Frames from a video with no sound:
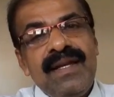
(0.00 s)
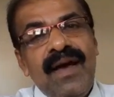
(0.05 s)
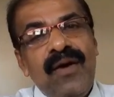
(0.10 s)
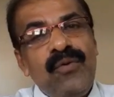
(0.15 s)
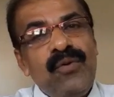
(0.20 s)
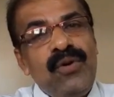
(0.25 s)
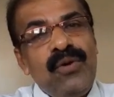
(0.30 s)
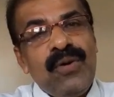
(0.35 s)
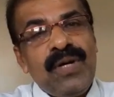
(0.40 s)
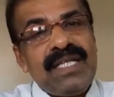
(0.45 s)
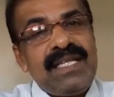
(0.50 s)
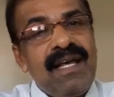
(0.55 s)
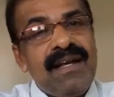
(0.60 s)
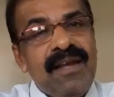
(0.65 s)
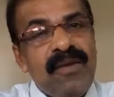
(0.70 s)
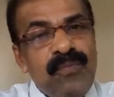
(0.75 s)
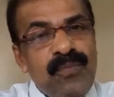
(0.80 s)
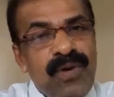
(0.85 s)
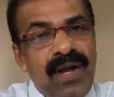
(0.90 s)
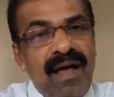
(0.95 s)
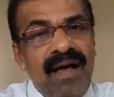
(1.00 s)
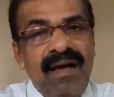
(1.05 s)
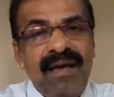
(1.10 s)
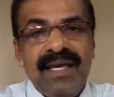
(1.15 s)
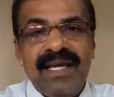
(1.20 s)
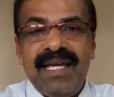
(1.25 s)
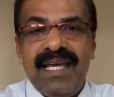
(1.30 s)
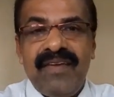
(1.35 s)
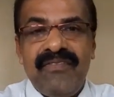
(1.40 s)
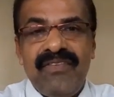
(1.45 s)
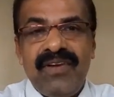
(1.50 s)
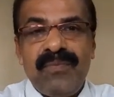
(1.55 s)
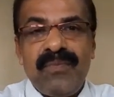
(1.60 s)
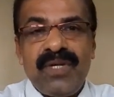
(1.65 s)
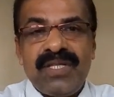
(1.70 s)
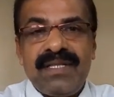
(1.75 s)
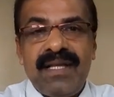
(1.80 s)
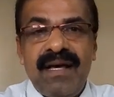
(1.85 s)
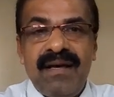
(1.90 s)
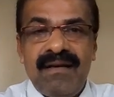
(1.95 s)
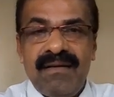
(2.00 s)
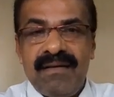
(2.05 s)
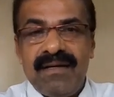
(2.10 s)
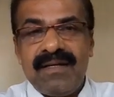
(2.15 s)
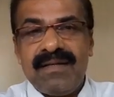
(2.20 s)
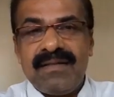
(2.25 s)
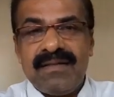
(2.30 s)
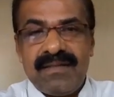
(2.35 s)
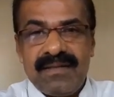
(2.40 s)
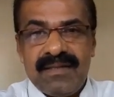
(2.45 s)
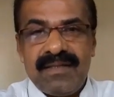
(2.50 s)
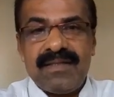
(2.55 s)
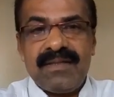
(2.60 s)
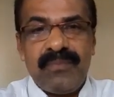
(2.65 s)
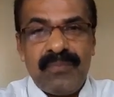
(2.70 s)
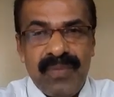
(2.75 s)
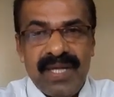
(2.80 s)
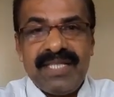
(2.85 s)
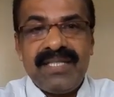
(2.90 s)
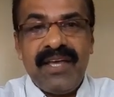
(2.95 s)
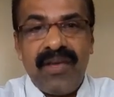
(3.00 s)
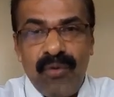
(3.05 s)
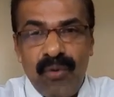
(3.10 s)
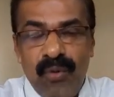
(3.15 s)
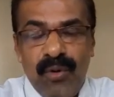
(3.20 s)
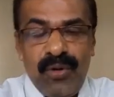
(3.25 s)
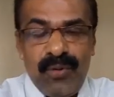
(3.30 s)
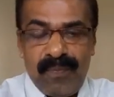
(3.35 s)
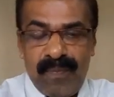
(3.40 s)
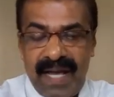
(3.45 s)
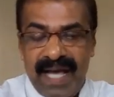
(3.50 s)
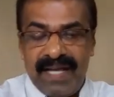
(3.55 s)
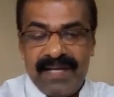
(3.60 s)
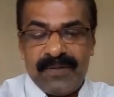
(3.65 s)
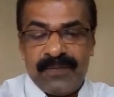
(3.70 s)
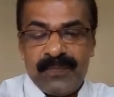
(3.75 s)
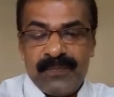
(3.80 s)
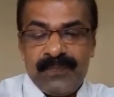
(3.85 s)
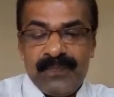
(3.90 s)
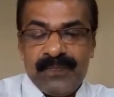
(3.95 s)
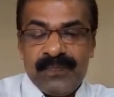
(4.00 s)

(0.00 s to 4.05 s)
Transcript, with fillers: Now look at the reply given by the, by the old man.